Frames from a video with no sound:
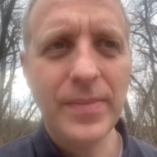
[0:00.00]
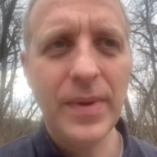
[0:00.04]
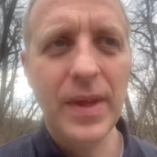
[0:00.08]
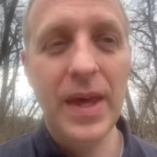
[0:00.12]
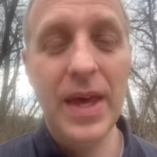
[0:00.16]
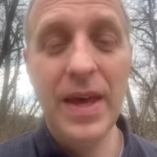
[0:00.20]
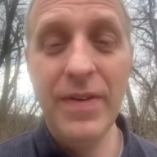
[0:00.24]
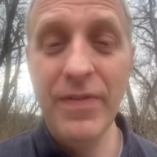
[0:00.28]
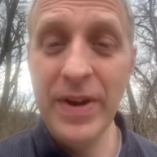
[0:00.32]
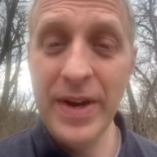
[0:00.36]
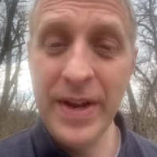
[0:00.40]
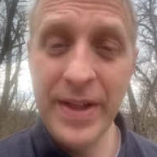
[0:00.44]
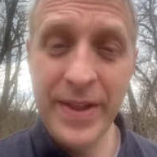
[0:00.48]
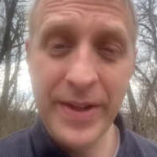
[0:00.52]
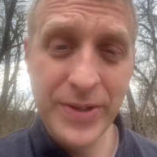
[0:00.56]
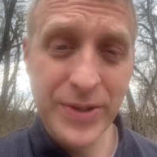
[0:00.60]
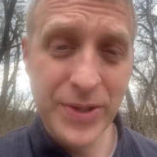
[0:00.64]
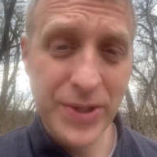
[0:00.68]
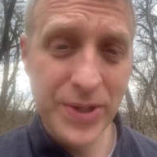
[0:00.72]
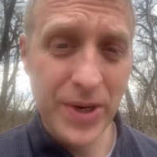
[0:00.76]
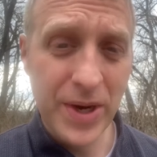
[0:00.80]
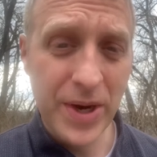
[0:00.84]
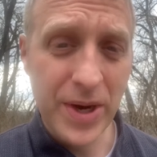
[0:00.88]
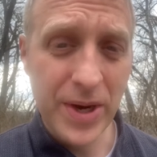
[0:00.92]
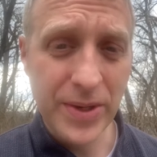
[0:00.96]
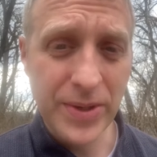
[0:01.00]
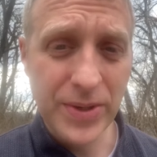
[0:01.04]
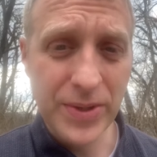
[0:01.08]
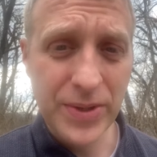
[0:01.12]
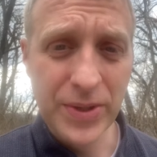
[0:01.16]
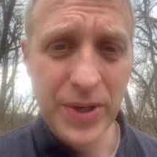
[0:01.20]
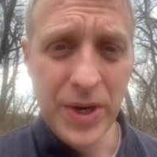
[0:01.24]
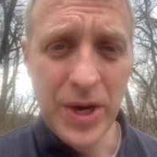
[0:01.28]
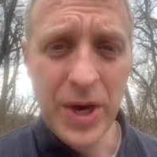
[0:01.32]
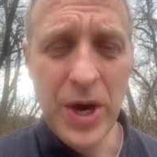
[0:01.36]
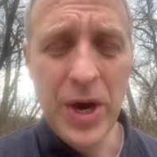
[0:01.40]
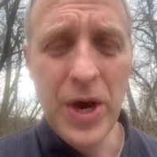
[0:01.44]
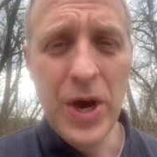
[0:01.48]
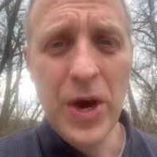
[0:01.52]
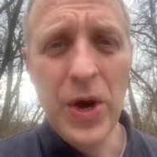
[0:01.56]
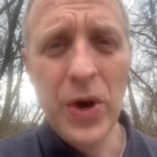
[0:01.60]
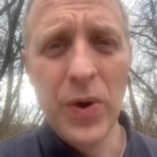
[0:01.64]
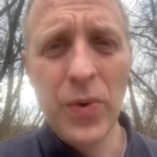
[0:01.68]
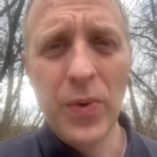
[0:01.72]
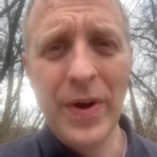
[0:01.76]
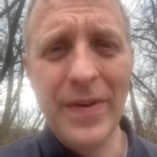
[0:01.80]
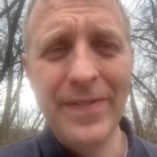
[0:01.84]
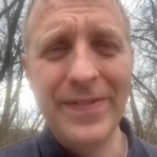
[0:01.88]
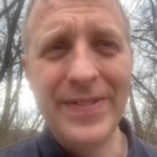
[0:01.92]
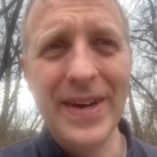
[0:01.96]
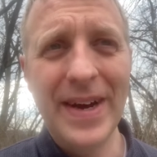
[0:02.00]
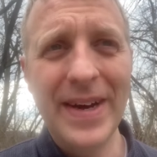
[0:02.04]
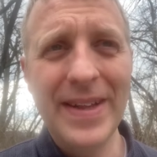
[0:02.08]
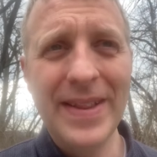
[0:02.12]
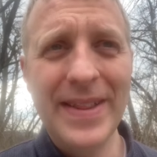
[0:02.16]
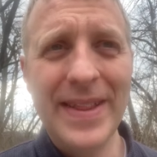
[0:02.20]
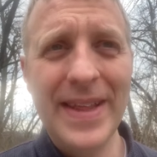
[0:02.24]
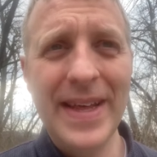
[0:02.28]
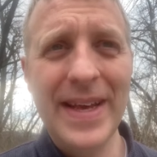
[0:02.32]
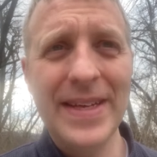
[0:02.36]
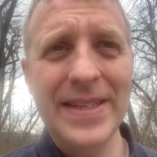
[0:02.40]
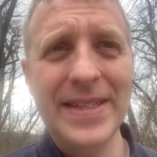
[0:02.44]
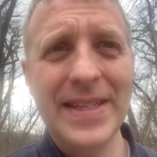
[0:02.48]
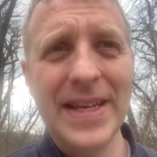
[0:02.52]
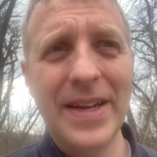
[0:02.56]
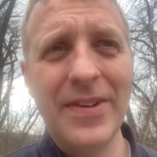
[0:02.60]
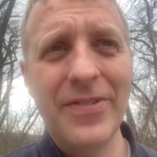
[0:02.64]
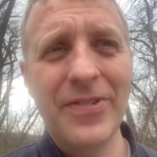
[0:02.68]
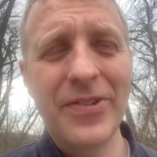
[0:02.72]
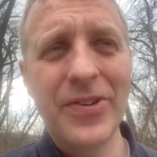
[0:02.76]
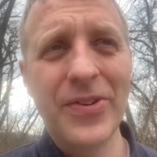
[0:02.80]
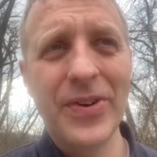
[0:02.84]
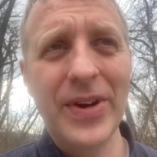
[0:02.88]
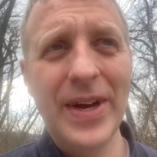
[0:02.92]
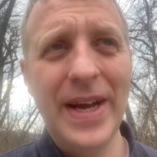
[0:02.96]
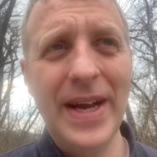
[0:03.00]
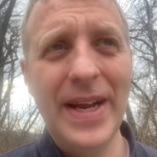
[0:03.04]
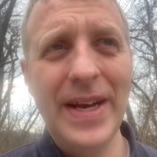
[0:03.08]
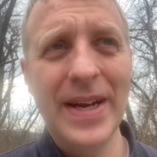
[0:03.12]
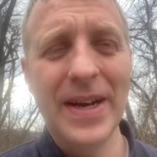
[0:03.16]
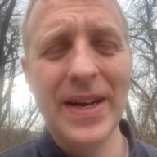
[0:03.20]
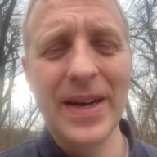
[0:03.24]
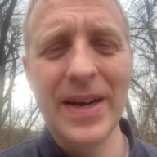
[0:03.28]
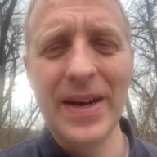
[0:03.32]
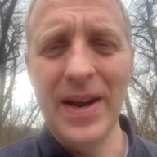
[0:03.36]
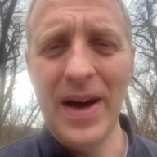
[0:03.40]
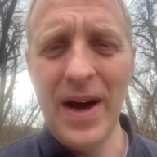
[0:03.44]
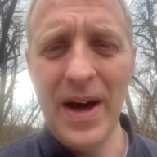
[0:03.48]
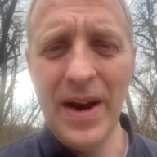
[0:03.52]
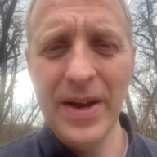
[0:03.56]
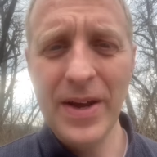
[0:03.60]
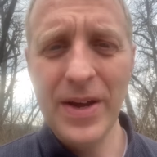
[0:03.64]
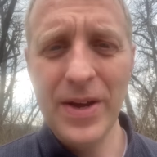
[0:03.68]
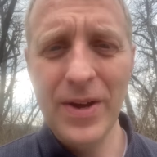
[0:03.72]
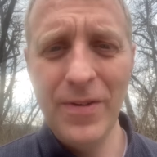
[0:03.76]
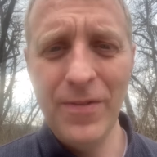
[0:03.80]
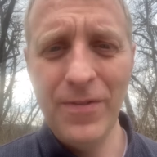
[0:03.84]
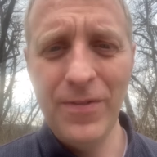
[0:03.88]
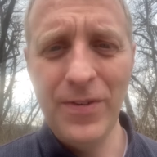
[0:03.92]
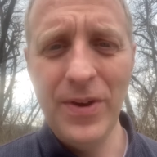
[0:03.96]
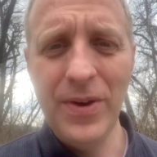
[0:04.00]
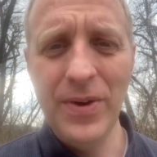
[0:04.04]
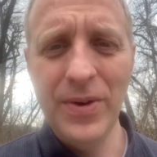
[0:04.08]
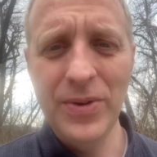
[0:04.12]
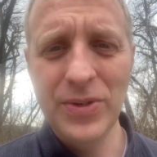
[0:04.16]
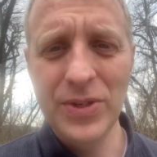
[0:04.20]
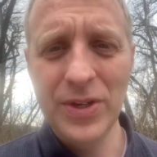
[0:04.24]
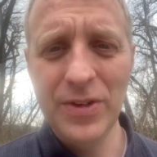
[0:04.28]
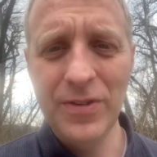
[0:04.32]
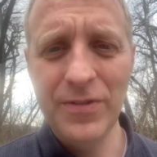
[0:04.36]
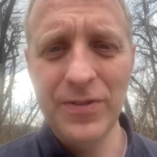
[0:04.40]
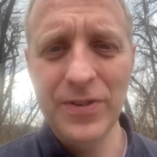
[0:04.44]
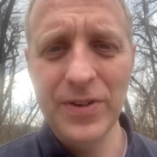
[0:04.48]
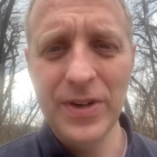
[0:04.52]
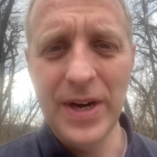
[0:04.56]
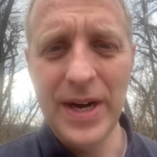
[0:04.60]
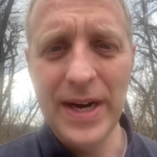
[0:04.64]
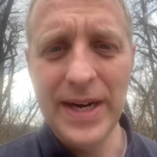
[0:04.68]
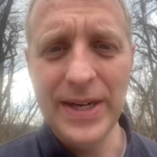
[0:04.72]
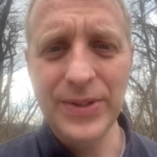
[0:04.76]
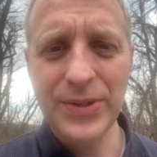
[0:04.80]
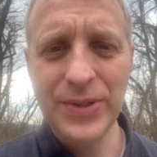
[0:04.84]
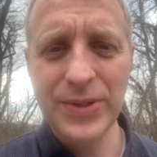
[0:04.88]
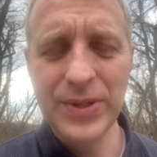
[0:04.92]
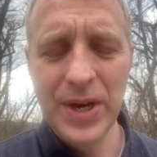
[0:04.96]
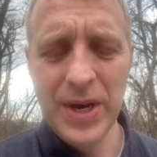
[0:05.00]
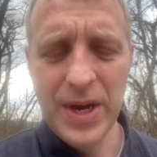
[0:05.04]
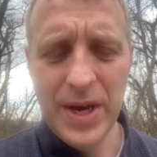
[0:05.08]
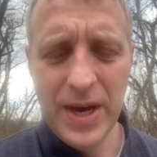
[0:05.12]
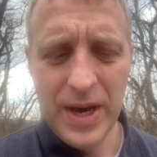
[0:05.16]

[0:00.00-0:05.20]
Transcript: Even in the church, we've done things that have created a lot of confusion for us